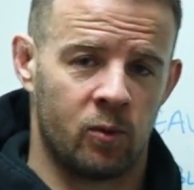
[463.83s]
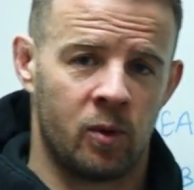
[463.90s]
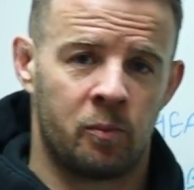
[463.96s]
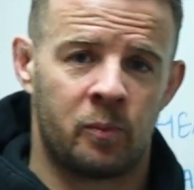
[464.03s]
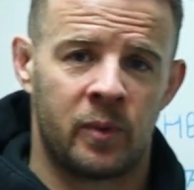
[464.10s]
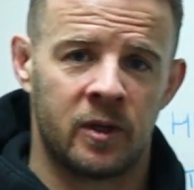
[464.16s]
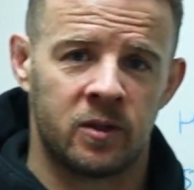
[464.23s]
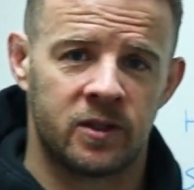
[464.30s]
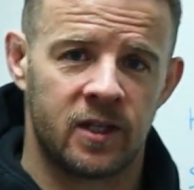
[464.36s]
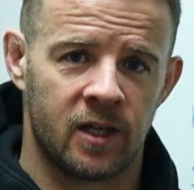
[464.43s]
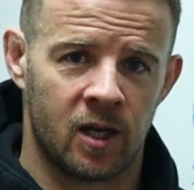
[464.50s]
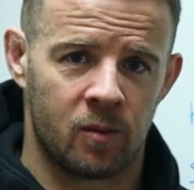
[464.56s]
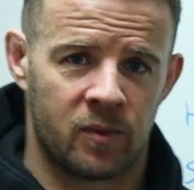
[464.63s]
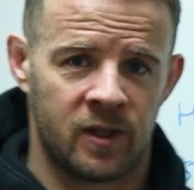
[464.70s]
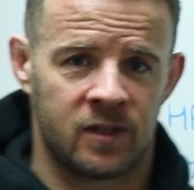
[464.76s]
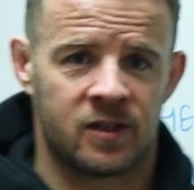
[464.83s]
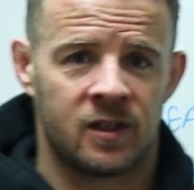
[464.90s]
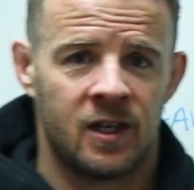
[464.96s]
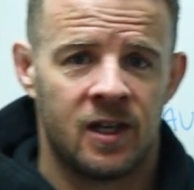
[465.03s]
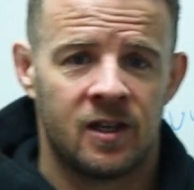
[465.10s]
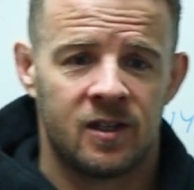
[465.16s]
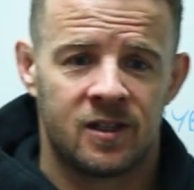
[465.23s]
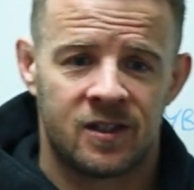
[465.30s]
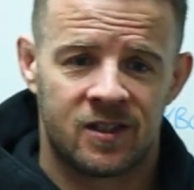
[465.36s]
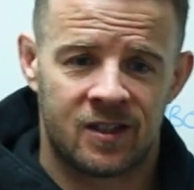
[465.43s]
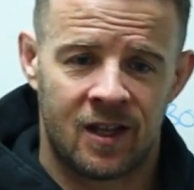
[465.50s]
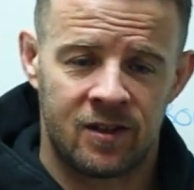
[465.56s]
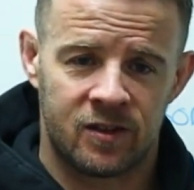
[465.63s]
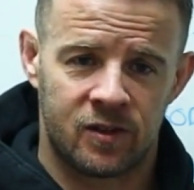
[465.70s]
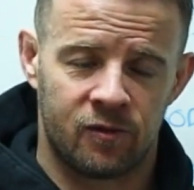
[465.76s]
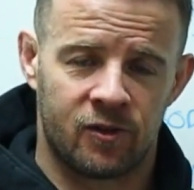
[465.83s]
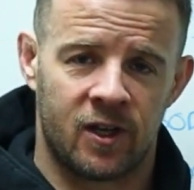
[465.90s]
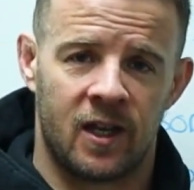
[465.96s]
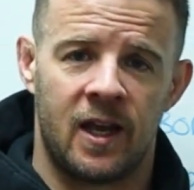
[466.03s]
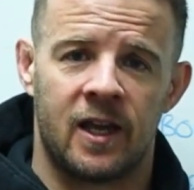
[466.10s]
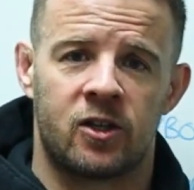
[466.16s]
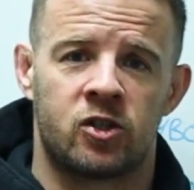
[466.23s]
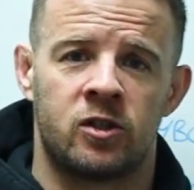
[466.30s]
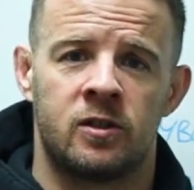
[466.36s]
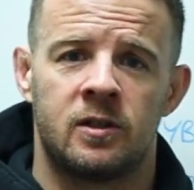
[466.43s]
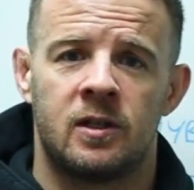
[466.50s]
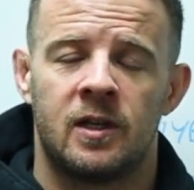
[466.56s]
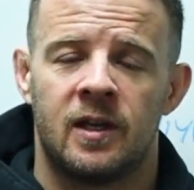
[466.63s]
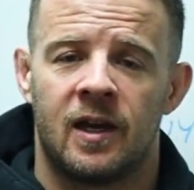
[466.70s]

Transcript: We're building up this sense of connection